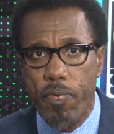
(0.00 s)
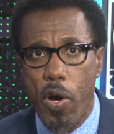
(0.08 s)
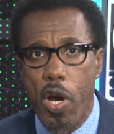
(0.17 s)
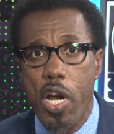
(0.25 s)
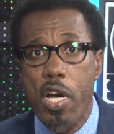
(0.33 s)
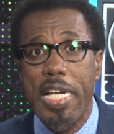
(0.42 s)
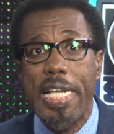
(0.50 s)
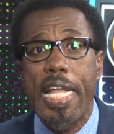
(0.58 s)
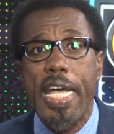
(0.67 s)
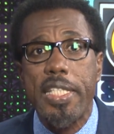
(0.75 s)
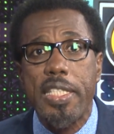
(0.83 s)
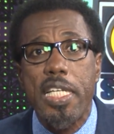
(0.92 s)
for her
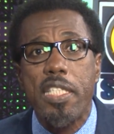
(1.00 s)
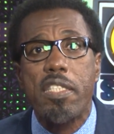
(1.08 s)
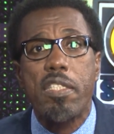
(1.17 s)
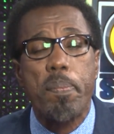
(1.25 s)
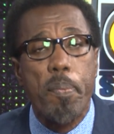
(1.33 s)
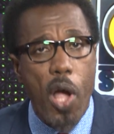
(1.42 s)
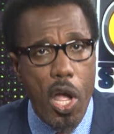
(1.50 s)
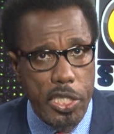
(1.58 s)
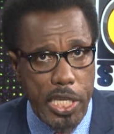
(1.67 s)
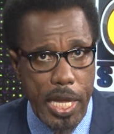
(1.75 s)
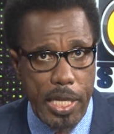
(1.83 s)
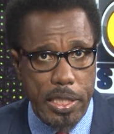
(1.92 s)
latest
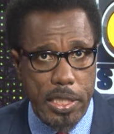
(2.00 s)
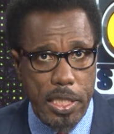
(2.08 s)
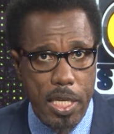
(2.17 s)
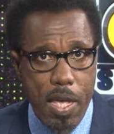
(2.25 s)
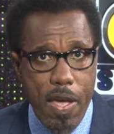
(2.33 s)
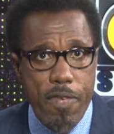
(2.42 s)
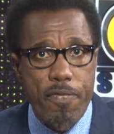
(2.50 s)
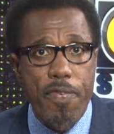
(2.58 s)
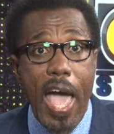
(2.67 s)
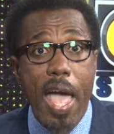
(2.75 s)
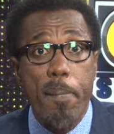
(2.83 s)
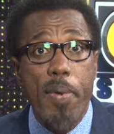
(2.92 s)
project,
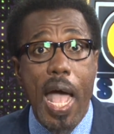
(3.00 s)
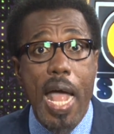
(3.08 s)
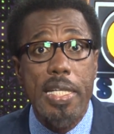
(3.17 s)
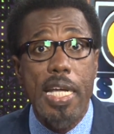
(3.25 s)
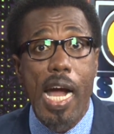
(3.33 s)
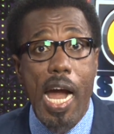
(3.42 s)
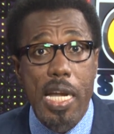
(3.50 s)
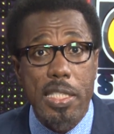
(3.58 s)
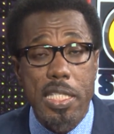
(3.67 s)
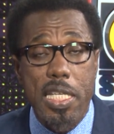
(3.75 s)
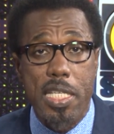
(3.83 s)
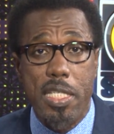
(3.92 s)
firebrand
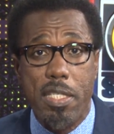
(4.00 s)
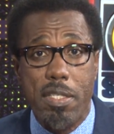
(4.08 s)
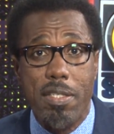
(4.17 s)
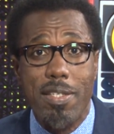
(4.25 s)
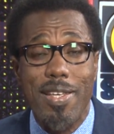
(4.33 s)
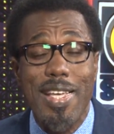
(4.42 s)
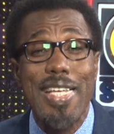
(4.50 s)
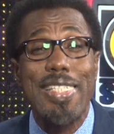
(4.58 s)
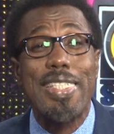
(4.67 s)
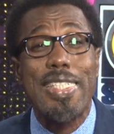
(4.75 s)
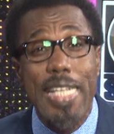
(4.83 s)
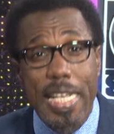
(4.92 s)
artiste
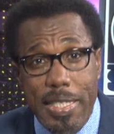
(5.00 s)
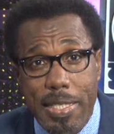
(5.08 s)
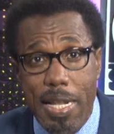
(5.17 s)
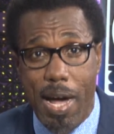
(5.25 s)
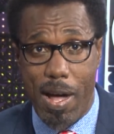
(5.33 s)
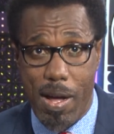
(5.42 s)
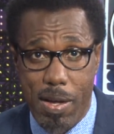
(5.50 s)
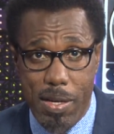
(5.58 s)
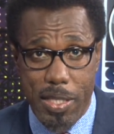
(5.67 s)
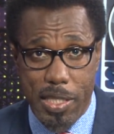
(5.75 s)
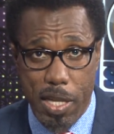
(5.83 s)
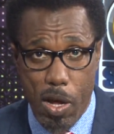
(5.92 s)
Sizzla
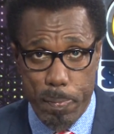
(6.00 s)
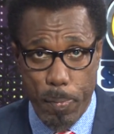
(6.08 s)
is on